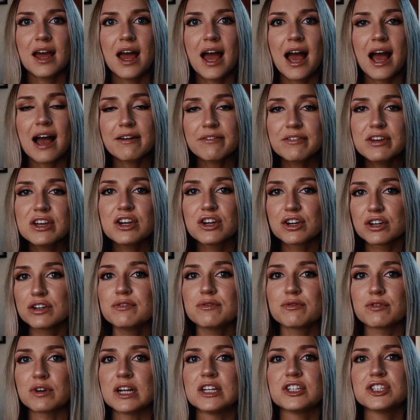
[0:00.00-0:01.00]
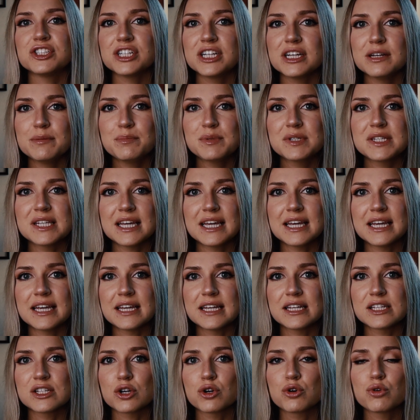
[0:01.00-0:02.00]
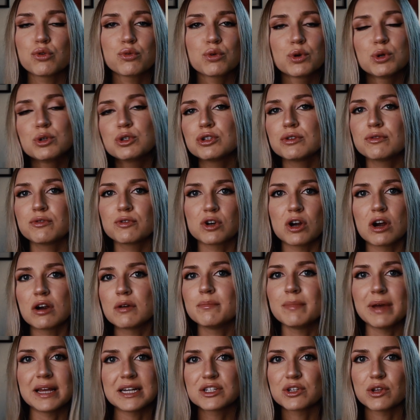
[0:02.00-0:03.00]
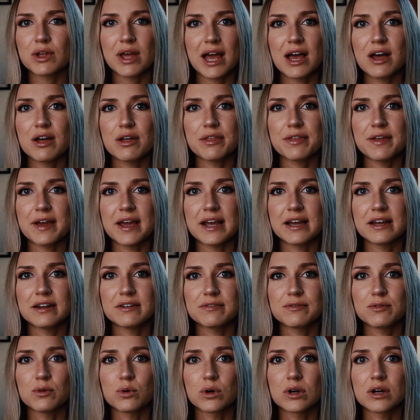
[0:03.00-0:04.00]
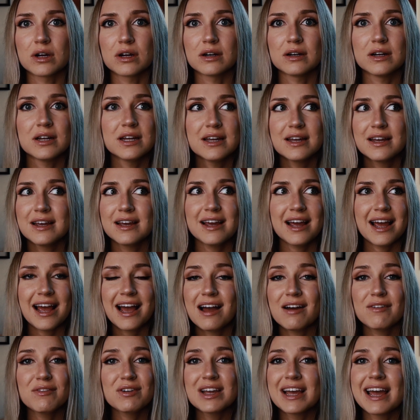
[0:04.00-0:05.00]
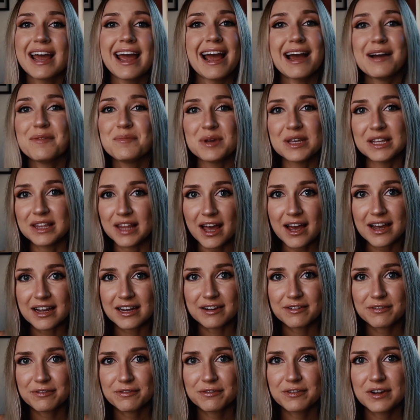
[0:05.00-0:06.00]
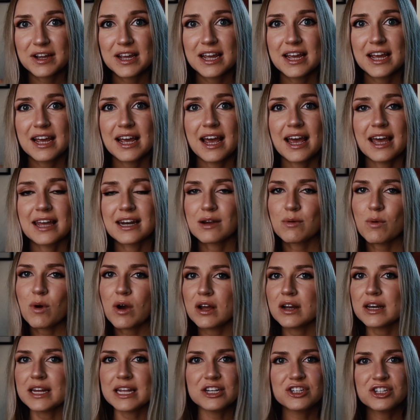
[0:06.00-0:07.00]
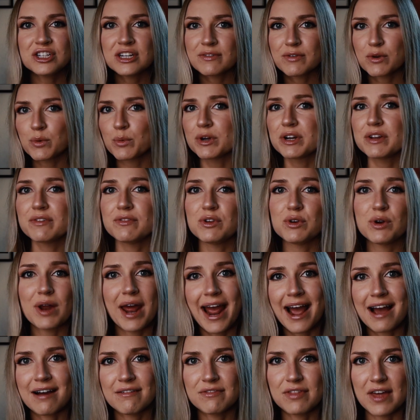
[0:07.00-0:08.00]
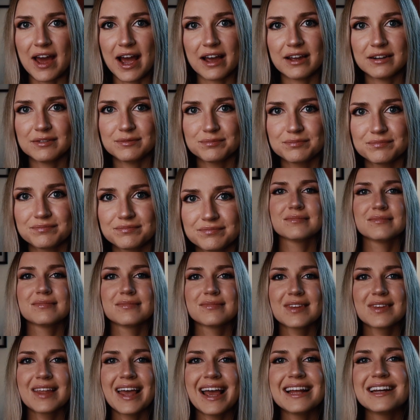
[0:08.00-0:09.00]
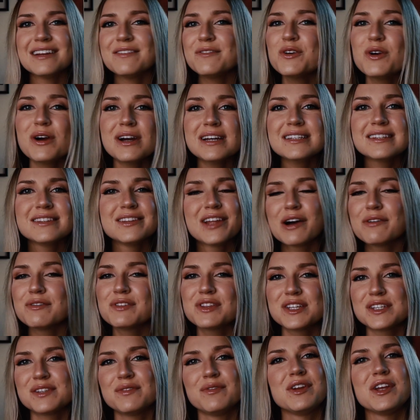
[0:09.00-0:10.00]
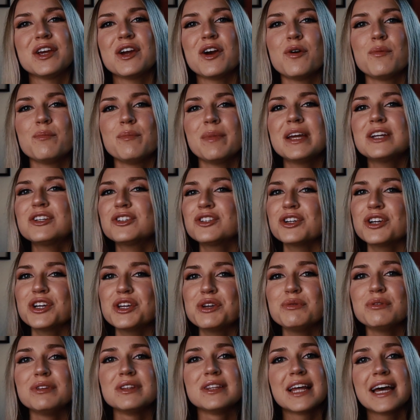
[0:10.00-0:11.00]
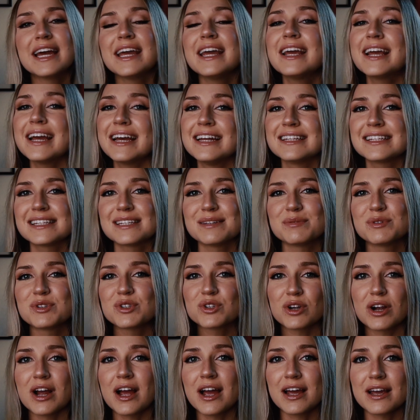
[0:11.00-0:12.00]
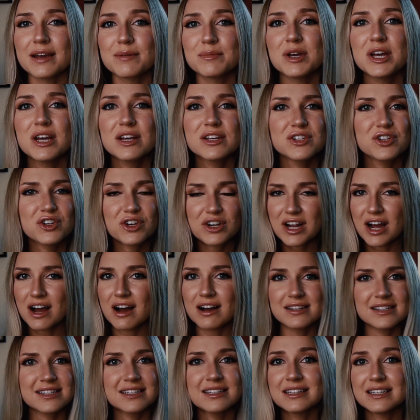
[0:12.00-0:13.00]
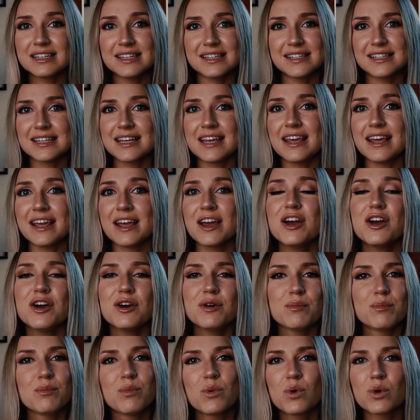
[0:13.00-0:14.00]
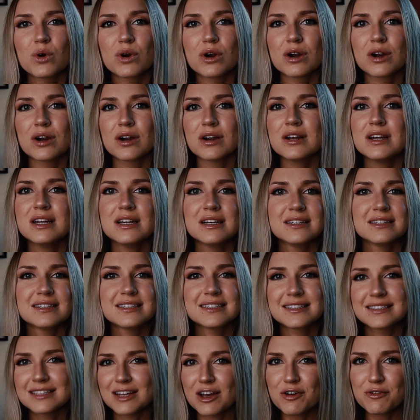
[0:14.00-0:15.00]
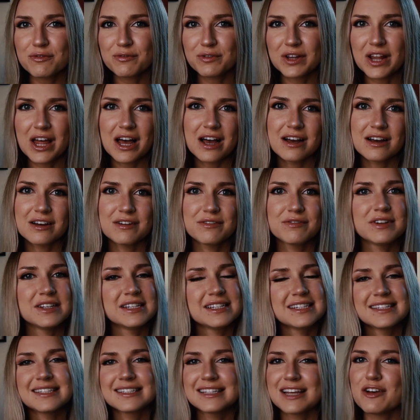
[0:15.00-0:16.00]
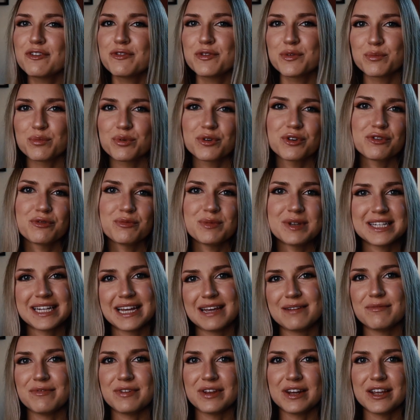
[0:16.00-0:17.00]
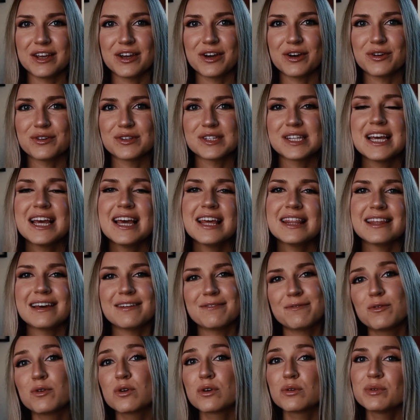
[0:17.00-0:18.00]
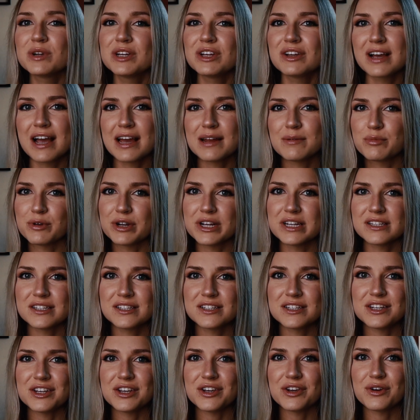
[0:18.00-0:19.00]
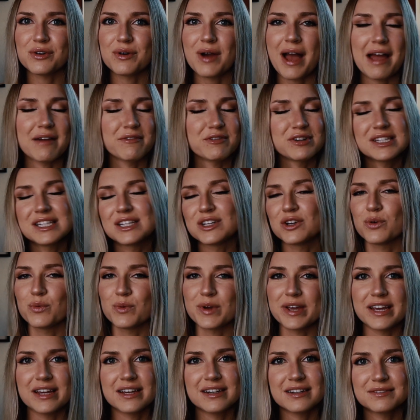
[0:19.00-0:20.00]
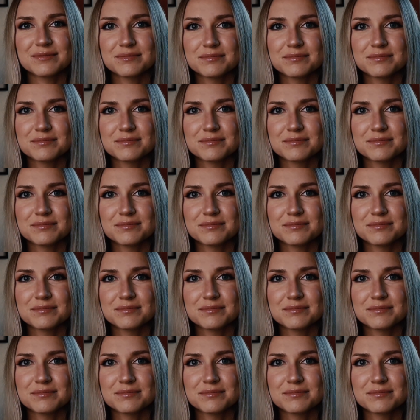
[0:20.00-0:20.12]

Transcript: Having good friendships is crucial for our mental health and for having a happy life. And I want each and every one of you to have that. And if you guys loved this video, make sure you like and subscribe so you're constantly seeing more self-love, self-improvement type videos that For Real Guide brings to you every single week.